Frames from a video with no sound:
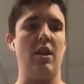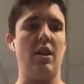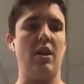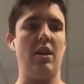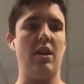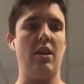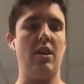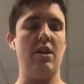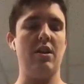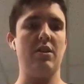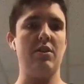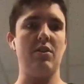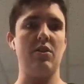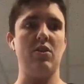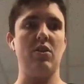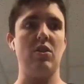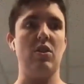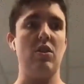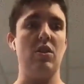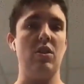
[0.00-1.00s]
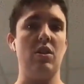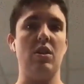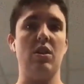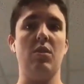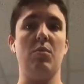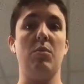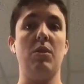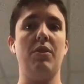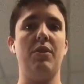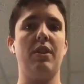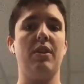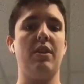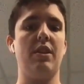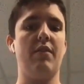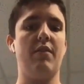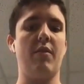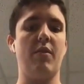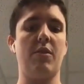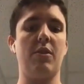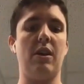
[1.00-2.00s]
And one thing that I
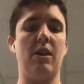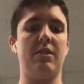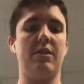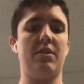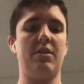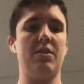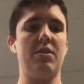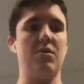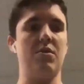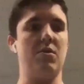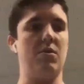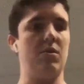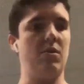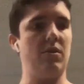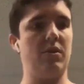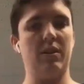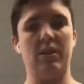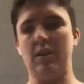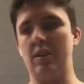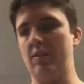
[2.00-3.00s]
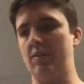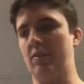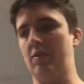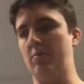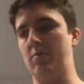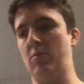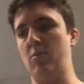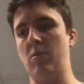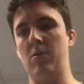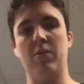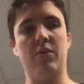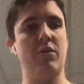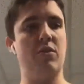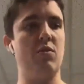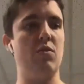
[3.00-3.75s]
forgot to do that is important to